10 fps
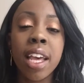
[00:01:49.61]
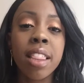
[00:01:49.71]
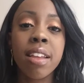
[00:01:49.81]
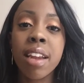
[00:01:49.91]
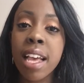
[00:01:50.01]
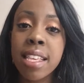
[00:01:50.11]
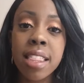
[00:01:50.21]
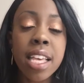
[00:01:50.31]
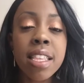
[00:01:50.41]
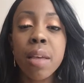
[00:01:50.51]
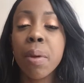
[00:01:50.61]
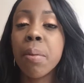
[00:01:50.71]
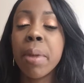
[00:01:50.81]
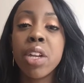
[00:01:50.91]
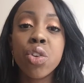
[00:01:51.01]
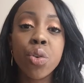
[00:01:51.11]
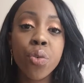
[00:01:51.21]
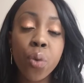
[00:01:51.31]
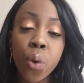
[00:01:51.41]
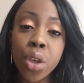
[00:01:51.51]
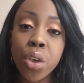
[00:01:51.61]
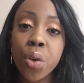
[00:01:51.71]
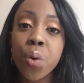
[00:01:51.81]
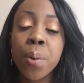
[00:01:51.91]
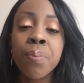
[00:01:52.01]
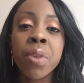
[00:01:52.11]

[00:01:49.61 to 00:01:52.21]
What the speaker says: the nice things that people may do for you.